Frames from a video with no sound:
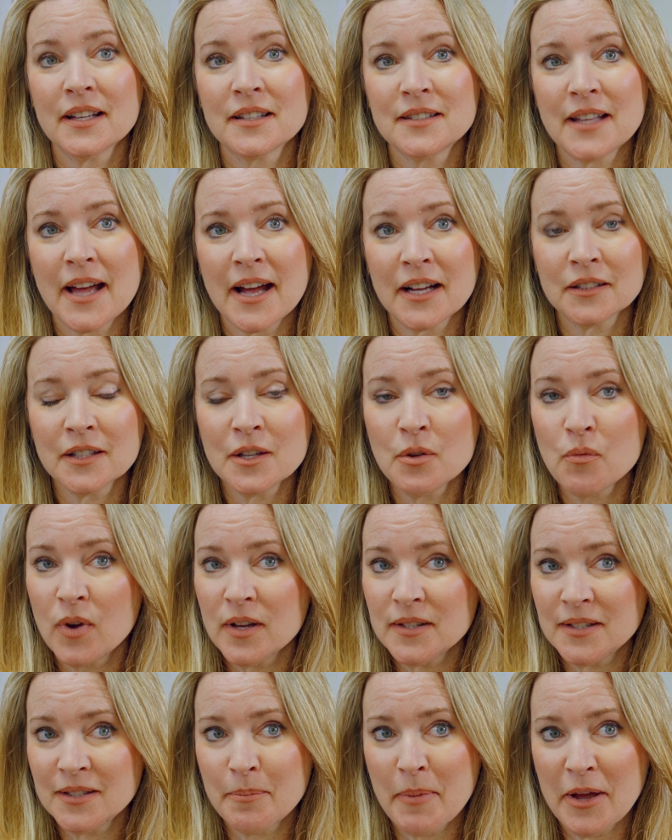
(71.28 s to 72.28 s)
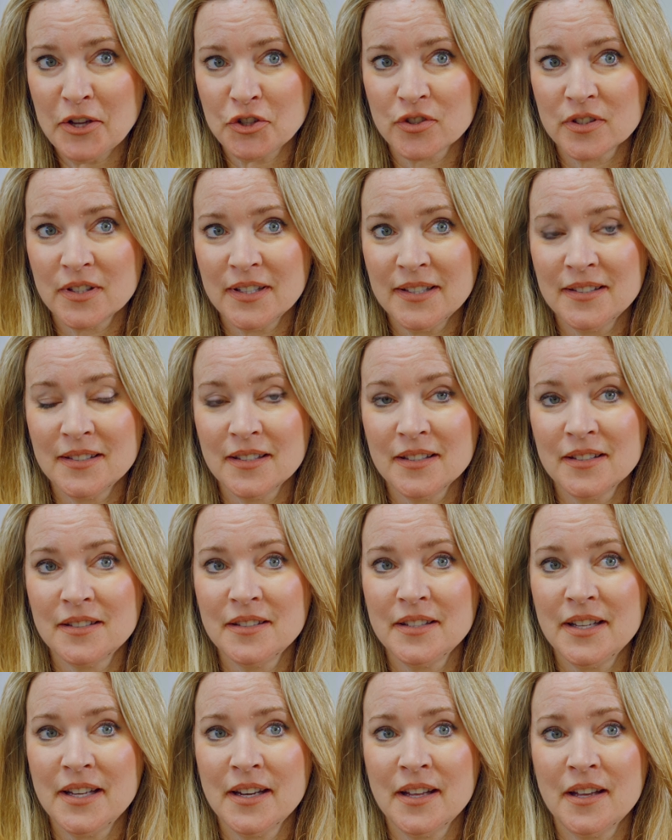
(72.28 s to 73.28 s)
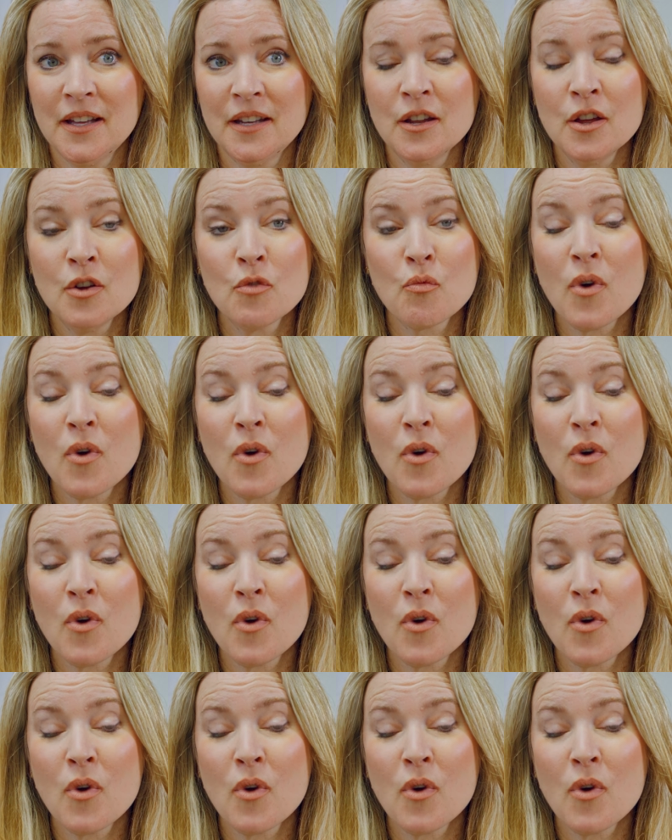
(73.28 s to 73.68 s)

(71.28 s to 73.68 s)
exactly what specialist is needed,